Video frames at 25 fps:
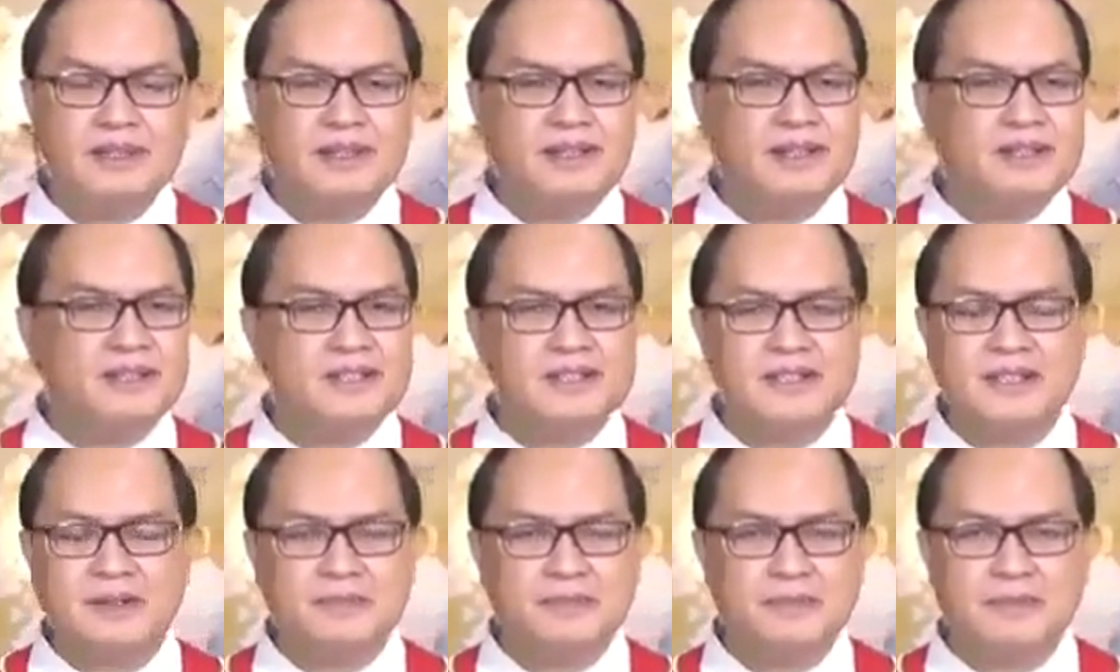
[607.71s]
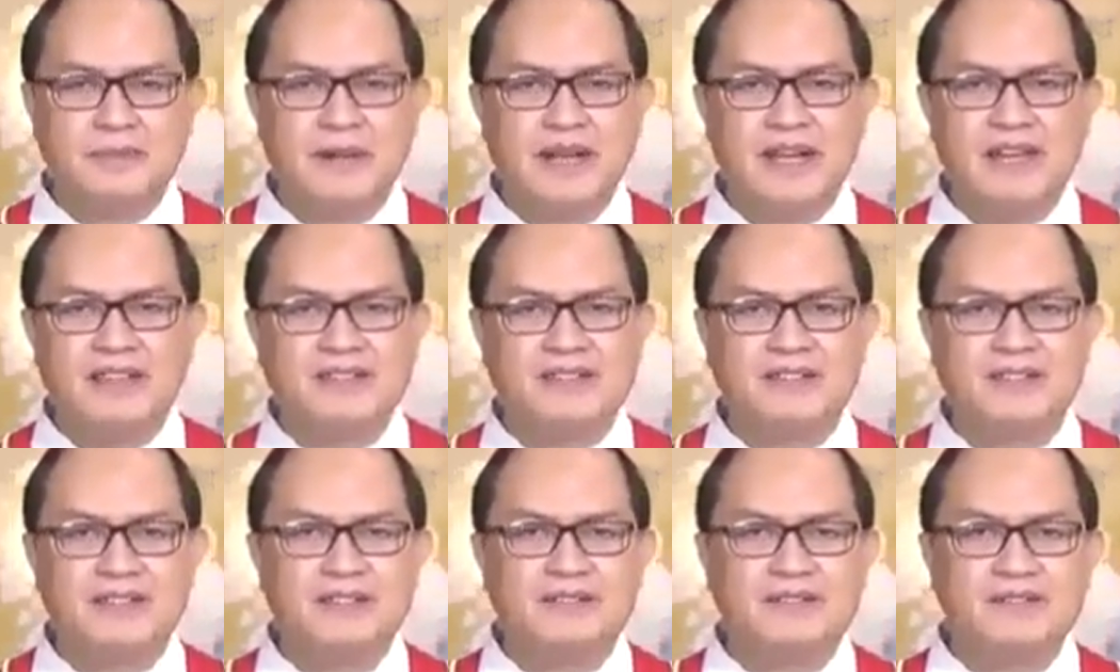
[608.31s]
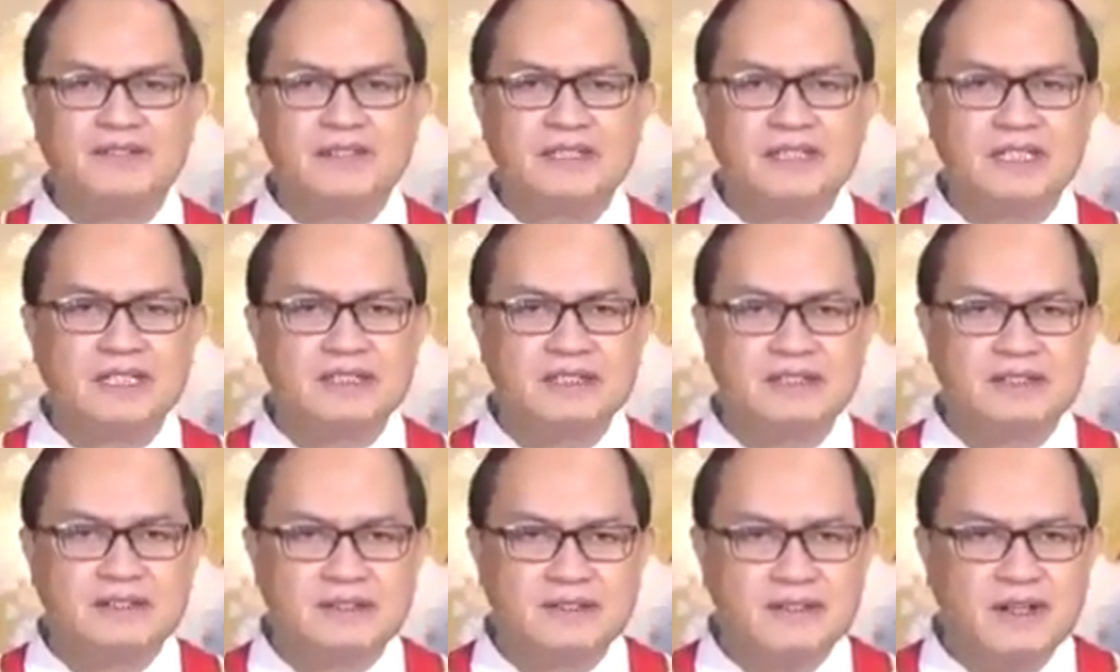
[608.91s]
It is a breath of
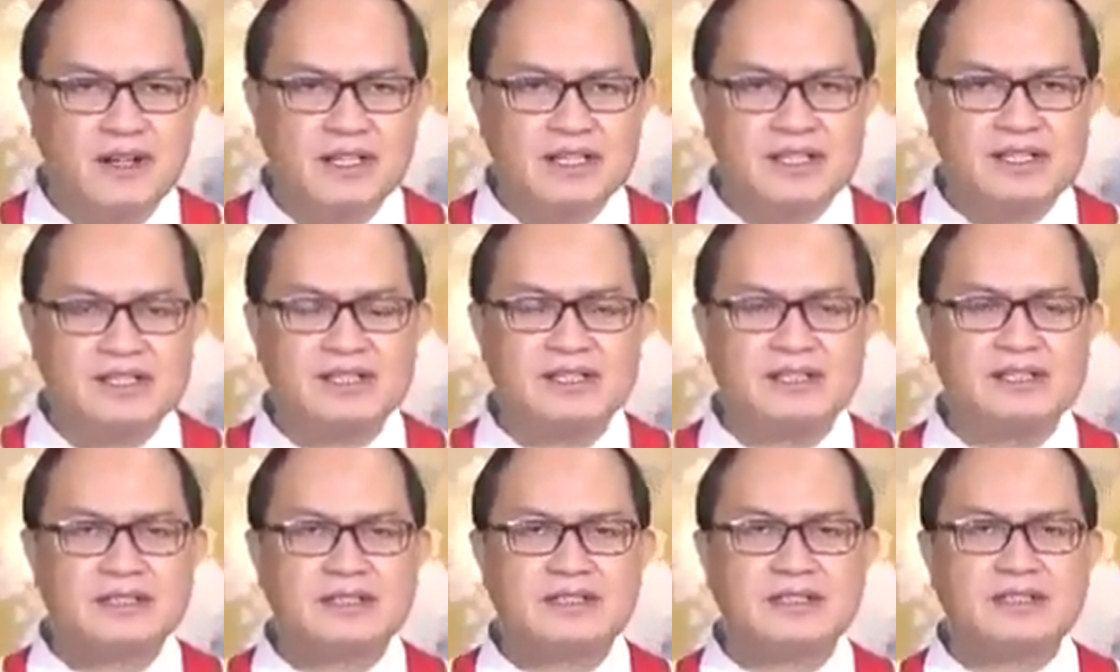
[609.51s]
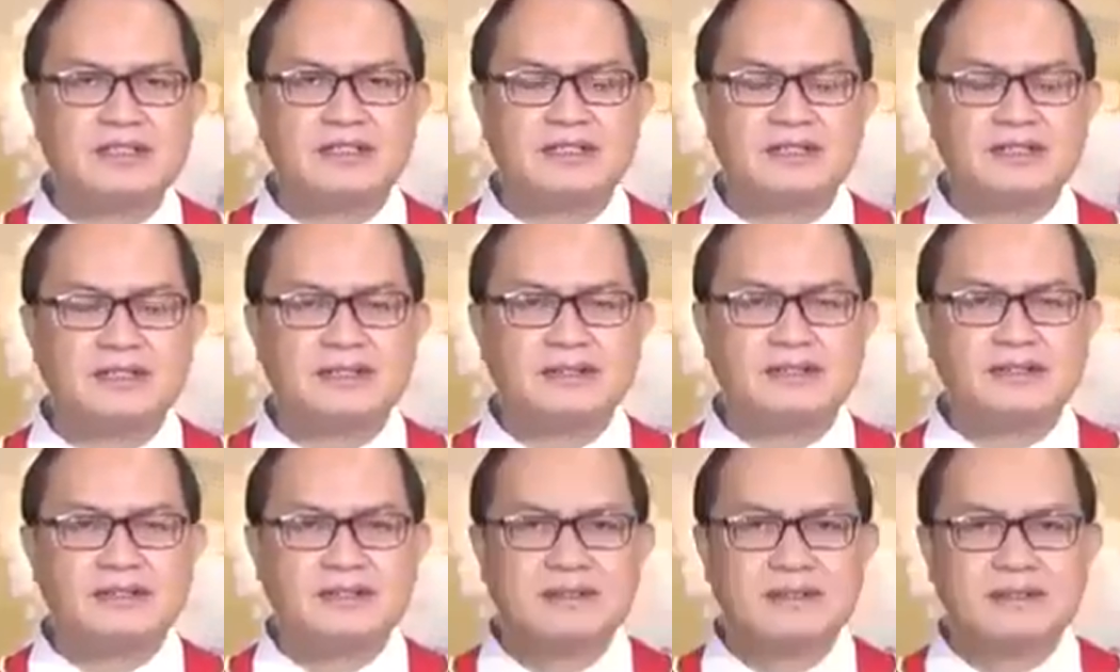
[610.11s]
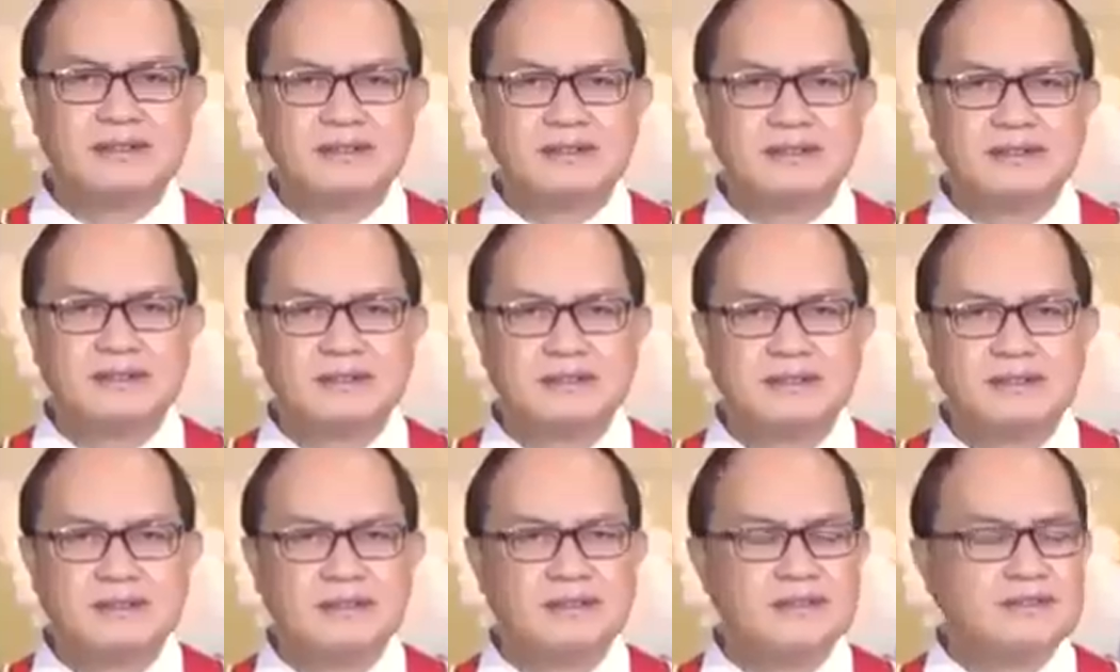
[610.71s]
generosity
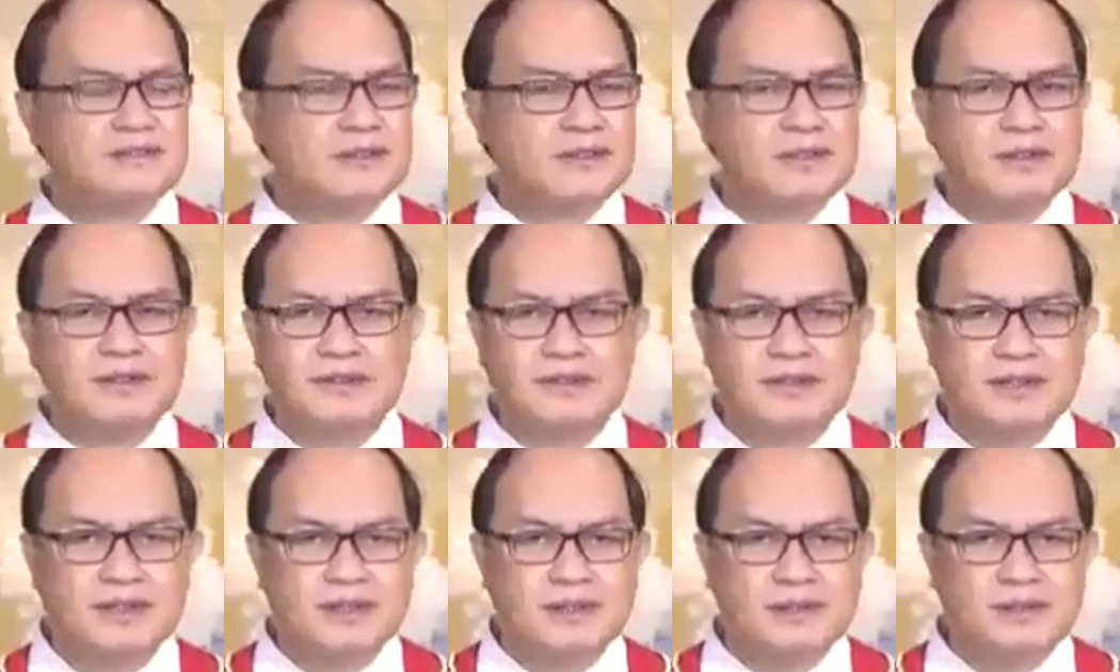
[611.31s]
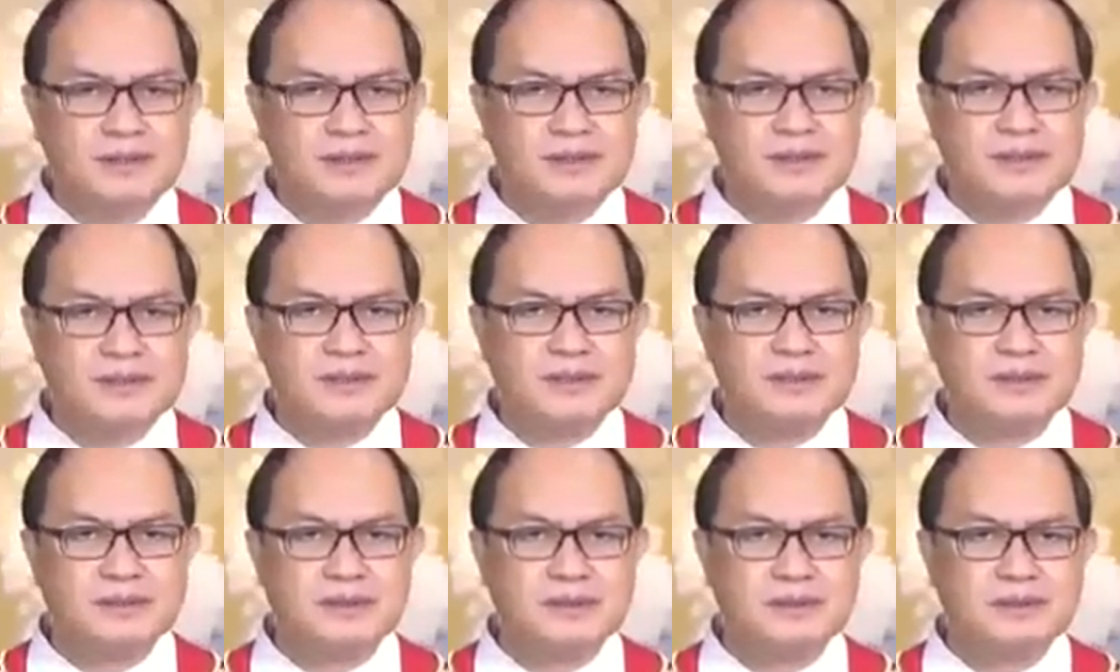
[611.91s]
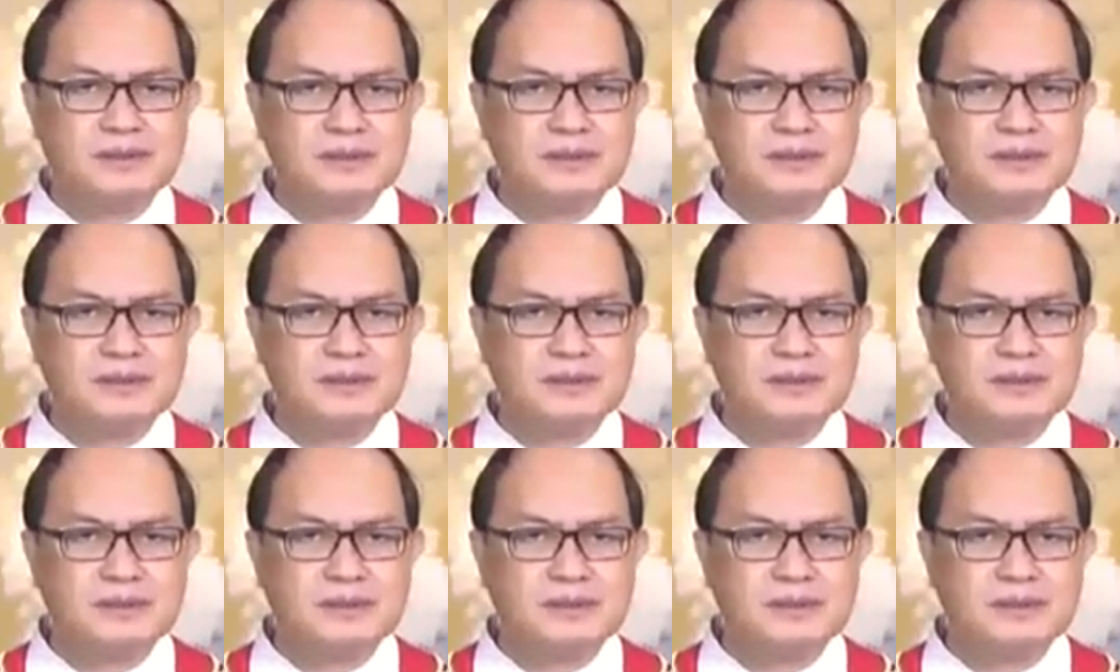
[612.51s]
for those